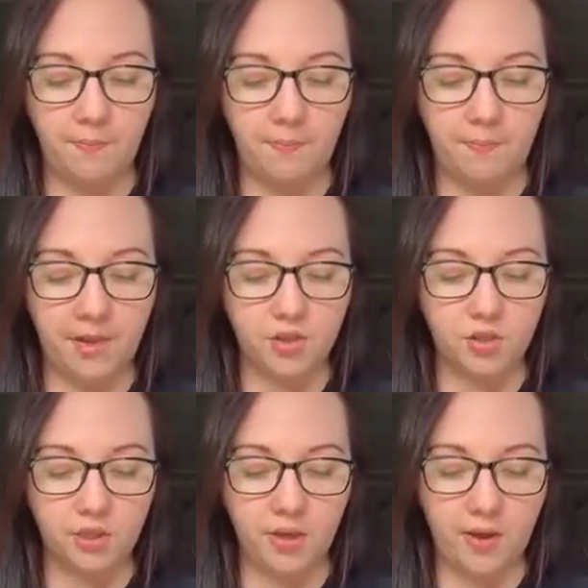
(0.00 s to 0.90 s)
Make
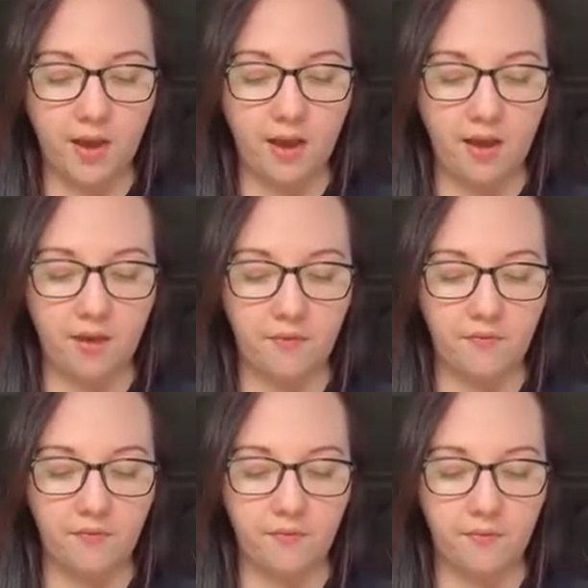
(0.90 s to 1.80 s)
sure you have,
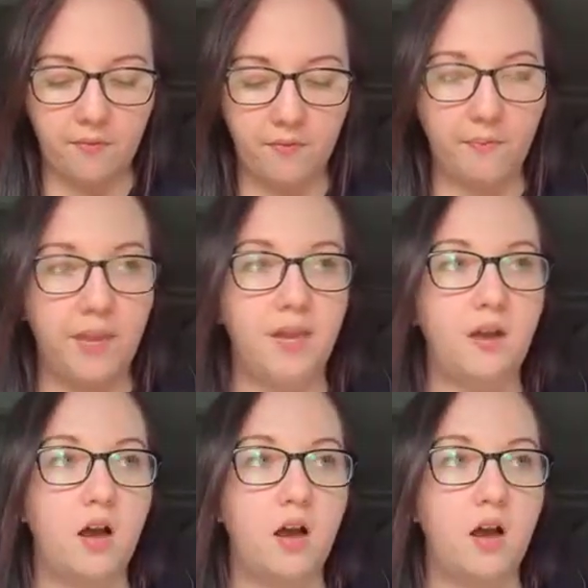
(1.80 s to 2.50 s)
like,